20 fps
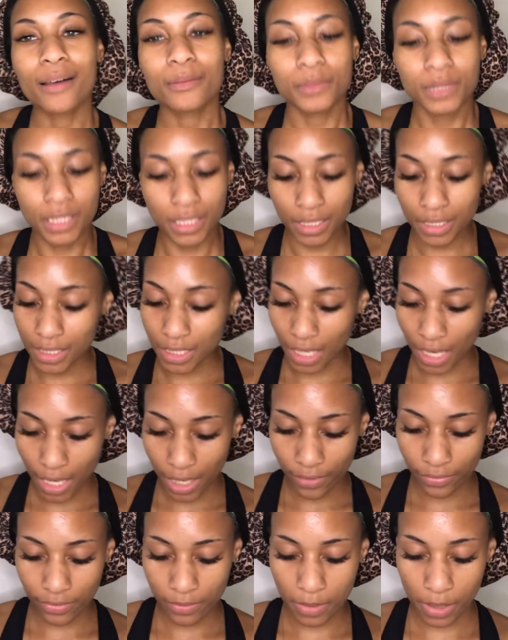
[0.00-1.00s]
Today
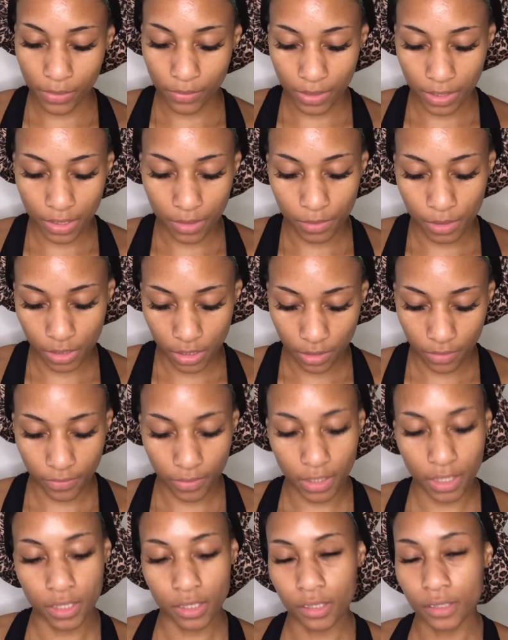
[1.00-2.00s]
for my random YouTube
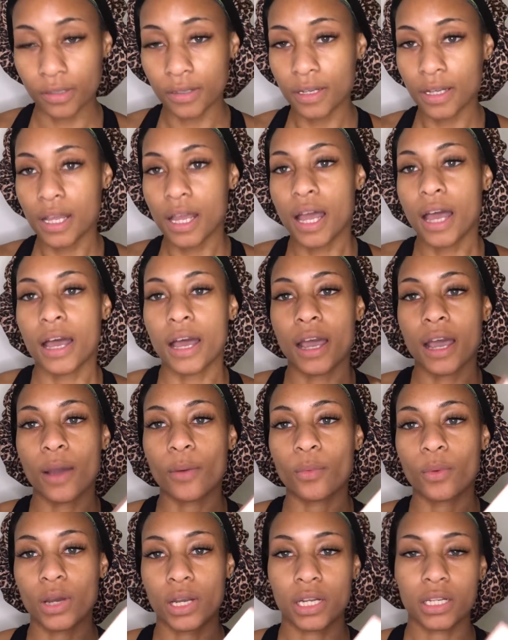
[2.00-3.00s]
video,
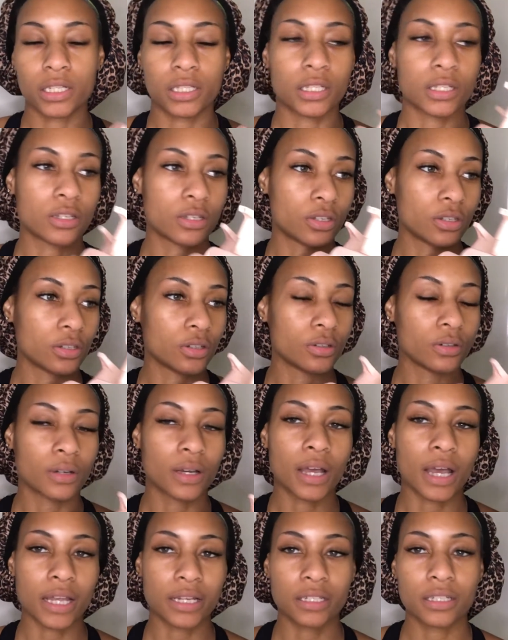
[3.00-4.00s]
I
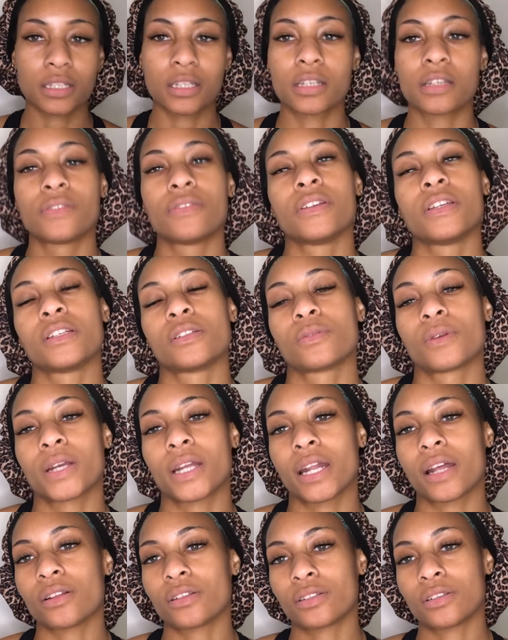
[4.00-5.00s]
just finished working
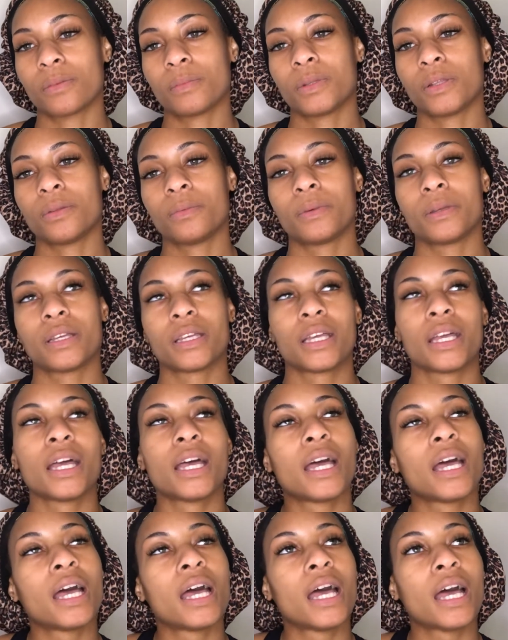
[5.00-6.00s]
out, so I'm a little bit
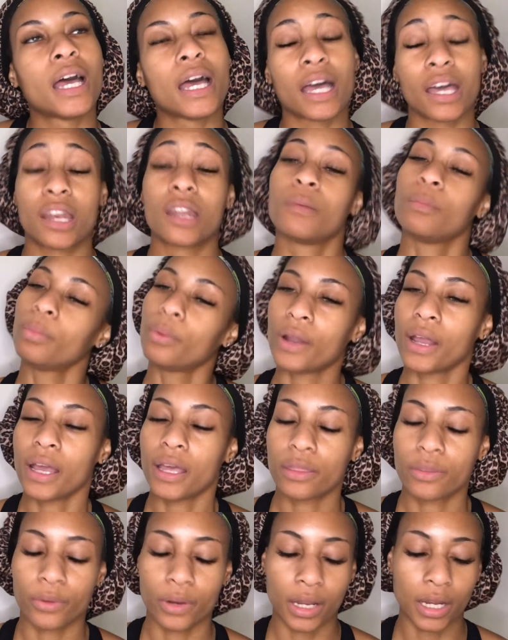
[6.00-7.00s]
out of breath
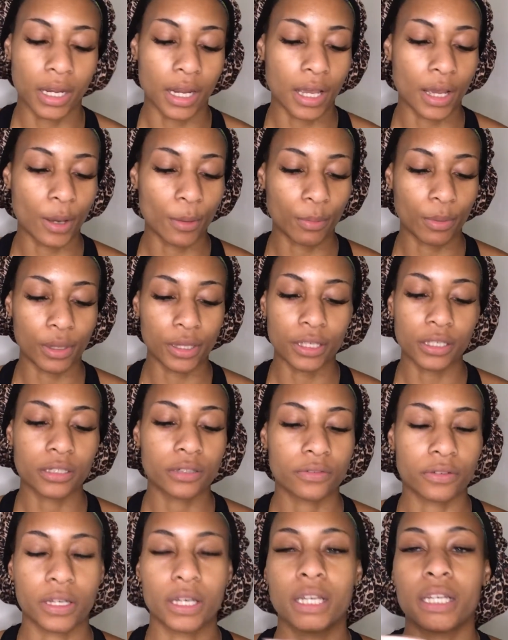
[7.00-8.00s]
right now, but it's
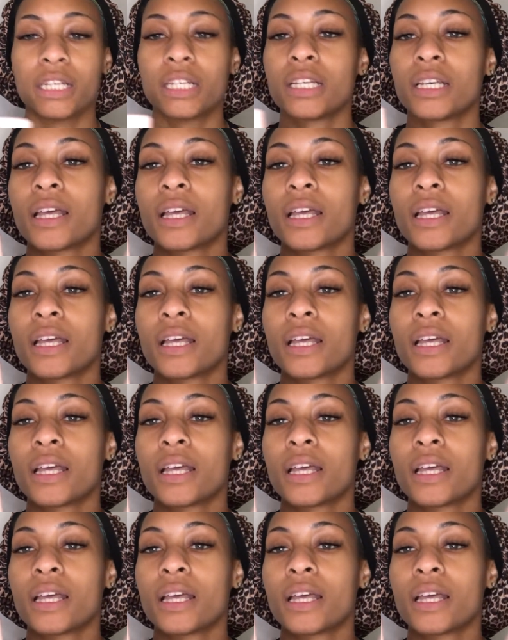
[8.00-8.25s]
fine.